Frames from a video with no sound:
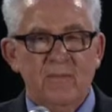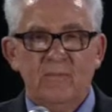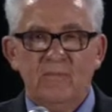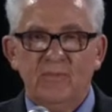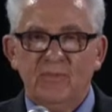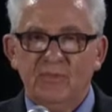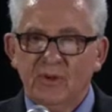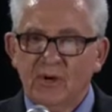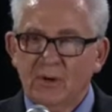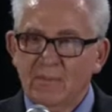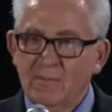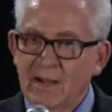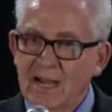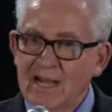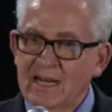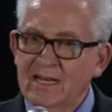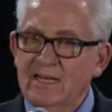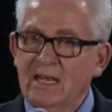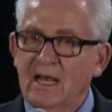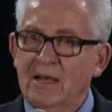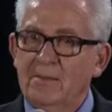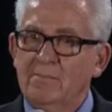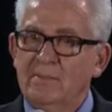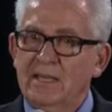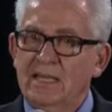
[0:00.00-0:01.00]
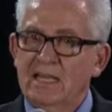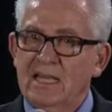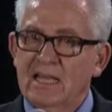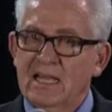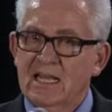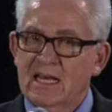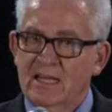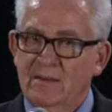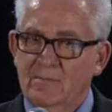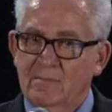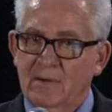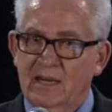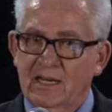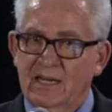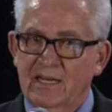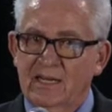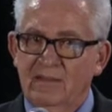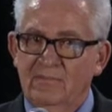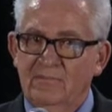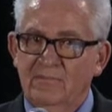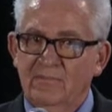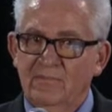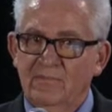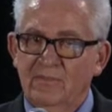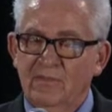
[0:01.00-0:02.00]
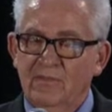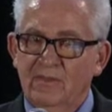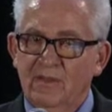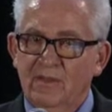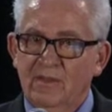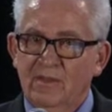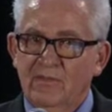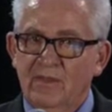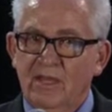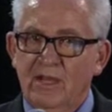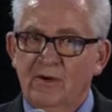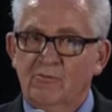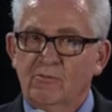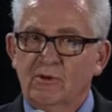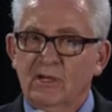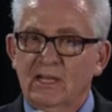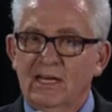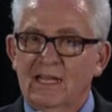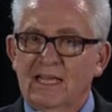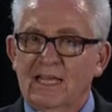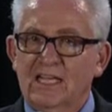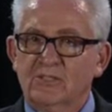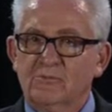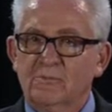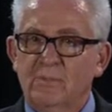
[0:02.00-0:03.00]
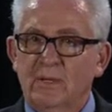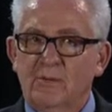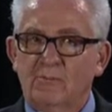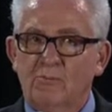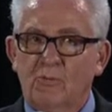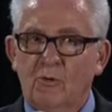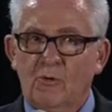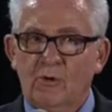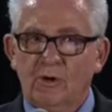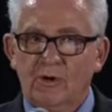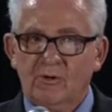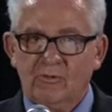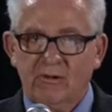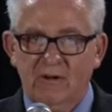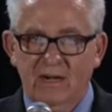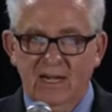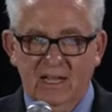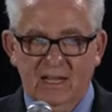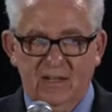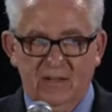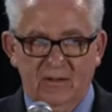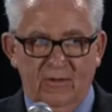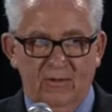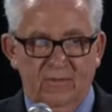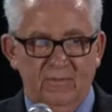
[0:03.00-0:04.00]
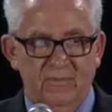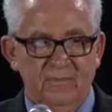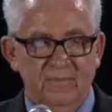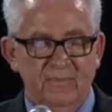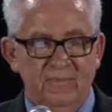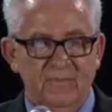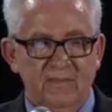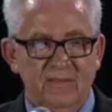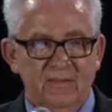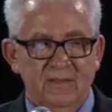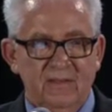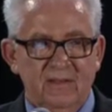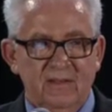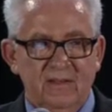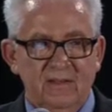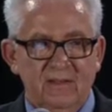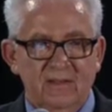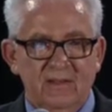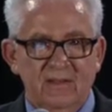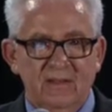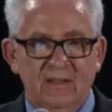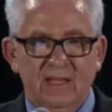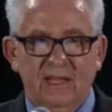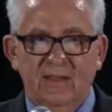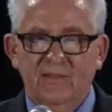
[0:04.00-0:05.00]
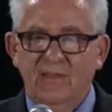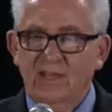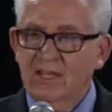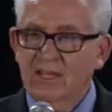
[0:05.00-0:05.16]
there might not be anybody that really has been more critical in the